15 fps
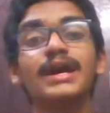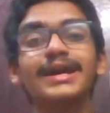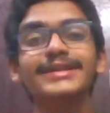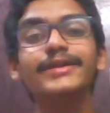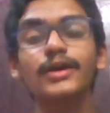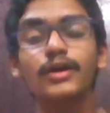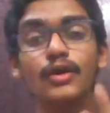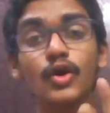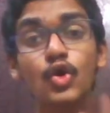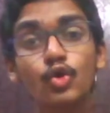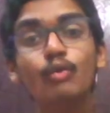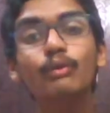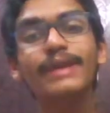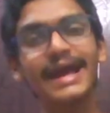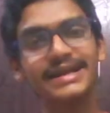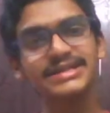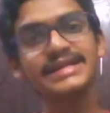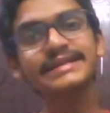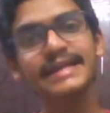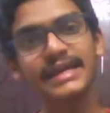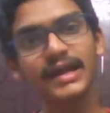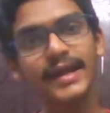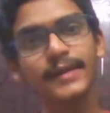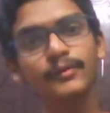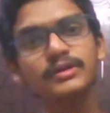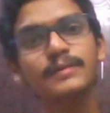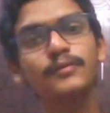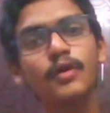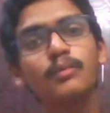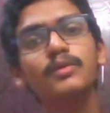Then who will actually take care about
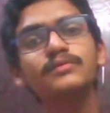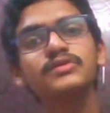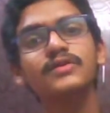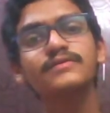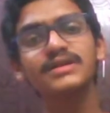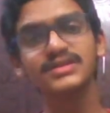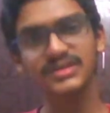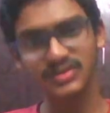the problems of the